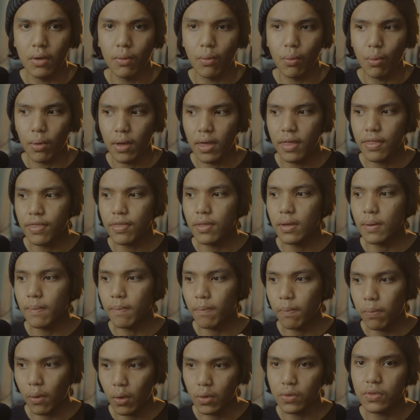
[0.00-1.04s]
with
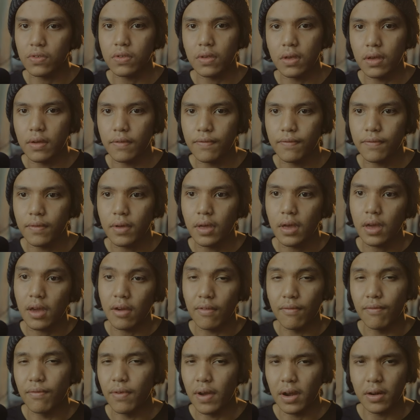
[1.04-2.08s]
plosive
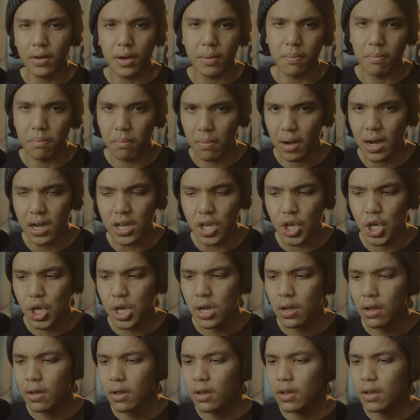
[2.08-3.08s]
very much.